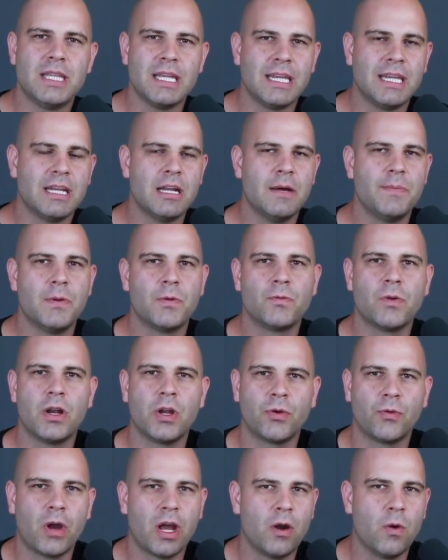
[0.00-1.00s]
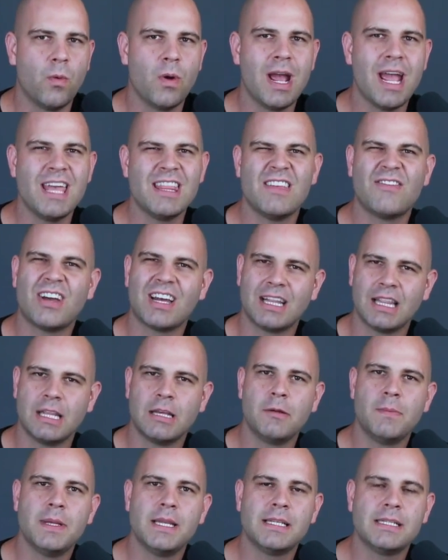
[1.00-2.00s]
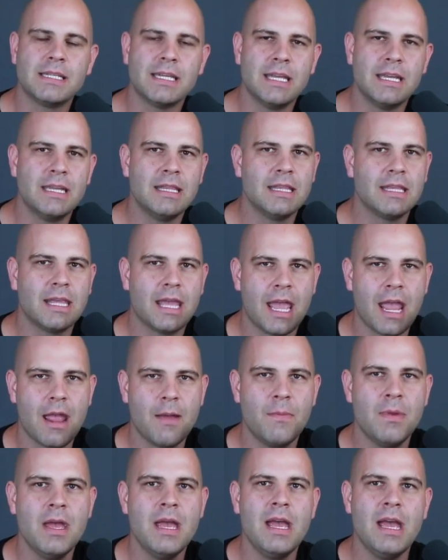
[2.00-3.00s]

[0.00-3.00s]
They can get up and running right away. They've got a little bit of skin in the game,